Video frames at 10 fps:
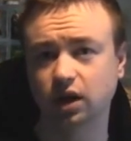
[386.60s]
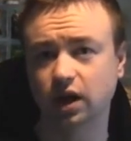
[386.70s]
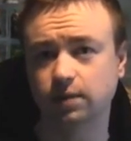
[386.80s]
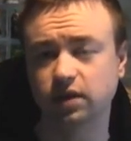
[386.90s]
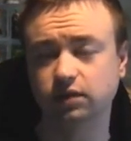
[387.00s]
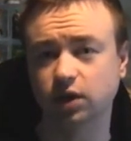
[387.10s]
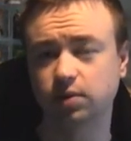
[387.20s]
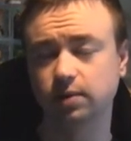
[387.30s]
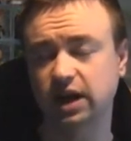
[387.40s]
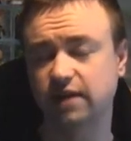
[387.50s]
even though
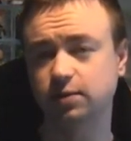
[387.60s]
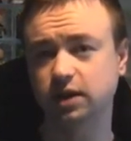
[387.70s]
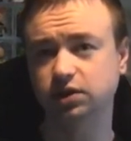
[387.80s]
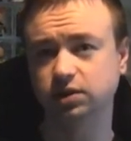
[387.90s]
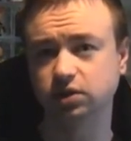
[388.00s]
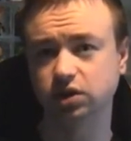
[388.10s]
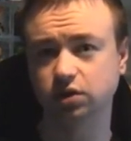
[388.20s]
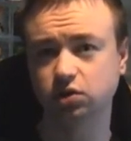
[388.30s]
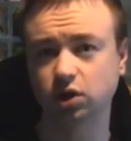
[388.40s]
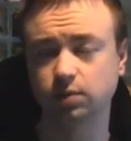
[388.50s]
people have uploaded them to
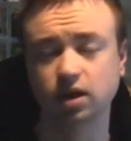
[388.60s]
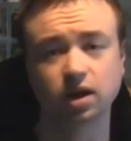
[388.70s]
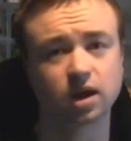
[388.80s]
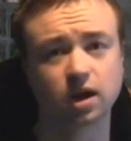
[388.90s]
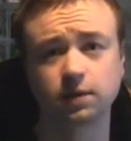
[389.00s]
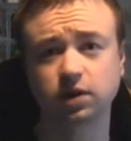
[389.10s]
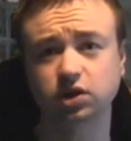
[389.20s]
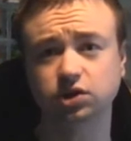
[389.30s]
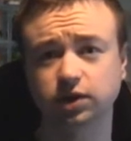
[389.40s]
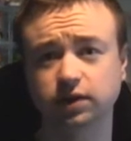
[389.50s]
YouTube. I'm not
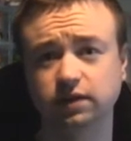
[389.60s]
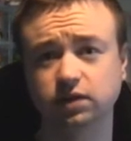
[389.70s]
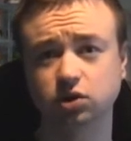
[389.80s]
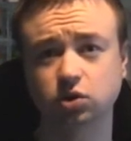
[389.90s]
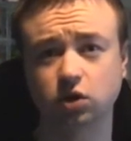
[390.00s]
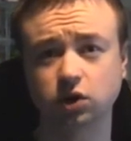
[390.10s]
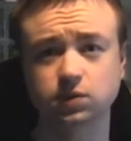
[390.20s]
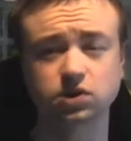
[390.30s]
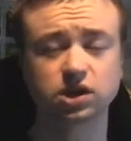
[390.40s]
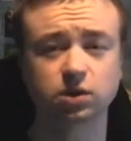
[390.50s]
going to show you any of the talks
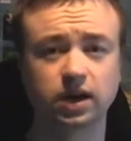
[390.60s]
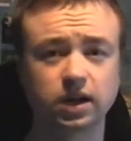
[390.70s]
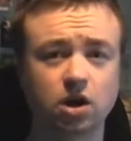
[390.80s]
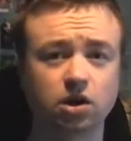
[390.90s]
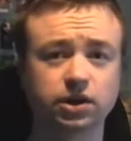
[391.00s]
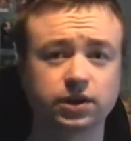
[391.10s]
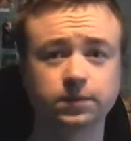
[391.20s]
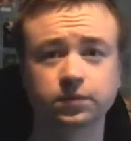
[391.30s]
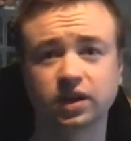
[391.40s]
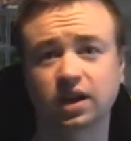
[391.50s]
because they're quite long, and
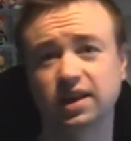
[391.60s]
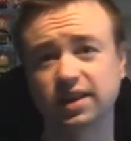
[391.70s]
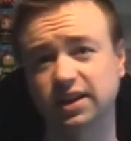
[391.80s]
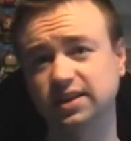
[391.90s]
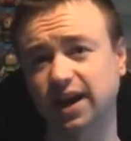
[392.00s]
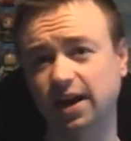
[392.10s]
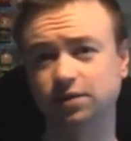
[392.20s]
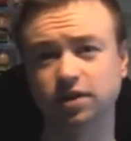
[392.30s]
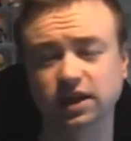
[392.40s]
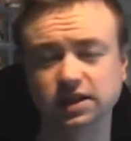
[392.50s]
that's kind
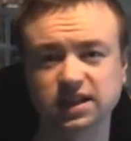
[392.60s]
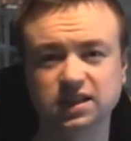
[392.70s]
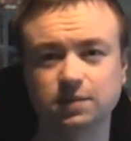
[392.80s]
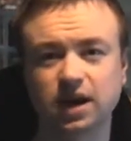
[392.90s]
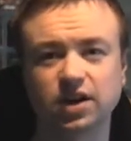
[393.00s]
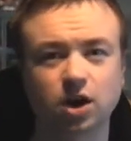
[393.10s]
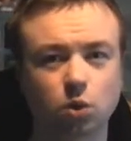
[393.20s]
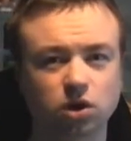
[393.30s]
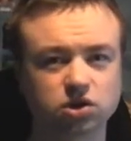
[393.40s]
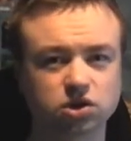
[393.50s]
of the thing Disney might
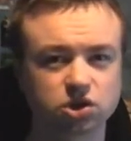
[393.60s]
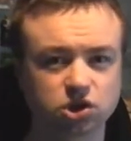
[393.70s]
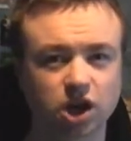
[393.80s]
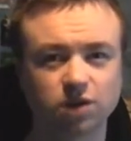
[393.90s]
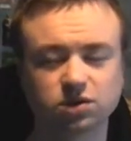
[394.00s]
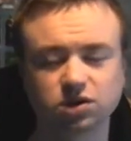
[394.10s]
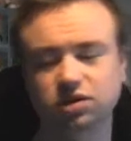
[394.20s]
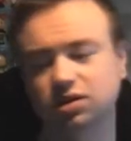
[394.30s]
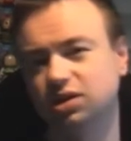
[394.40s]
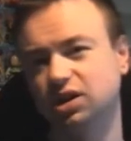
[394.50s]
not want us to show
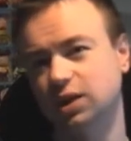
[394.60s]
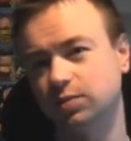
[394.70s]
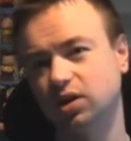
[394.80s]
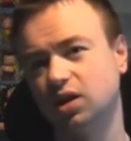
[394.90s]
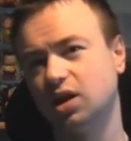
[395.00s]
to keep